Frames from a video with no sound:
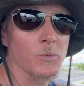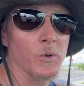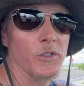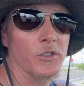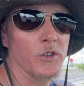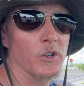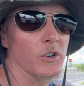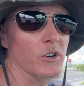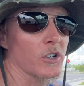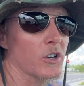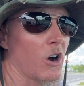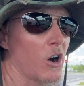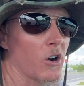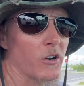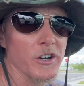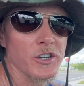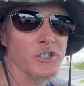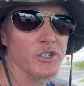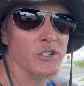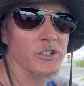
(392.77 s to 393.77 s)
with your
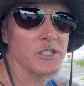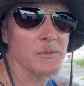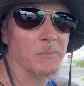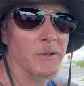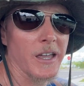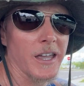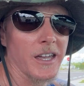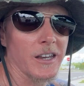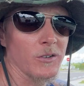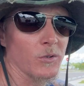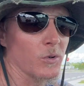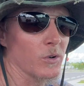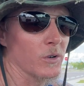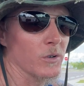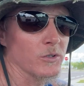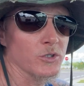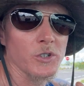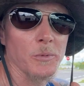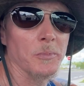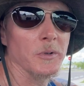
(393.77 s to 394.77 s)
car insurance plan
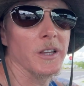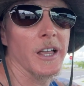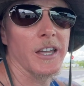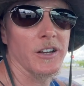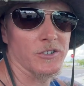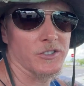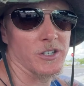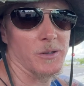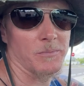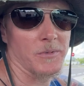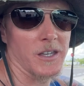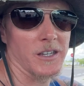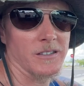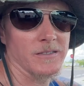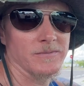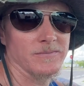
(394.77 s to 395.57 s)
or AAA or something.